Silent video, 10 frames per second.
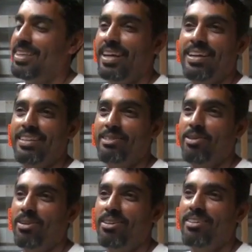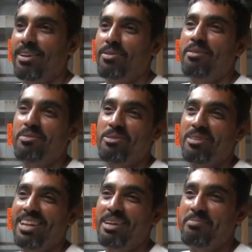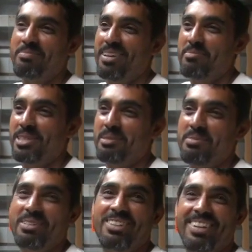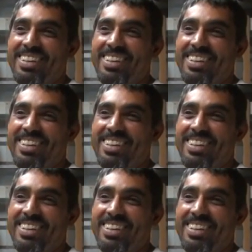yeah, it's hard. I would have to look that up. How much I bill.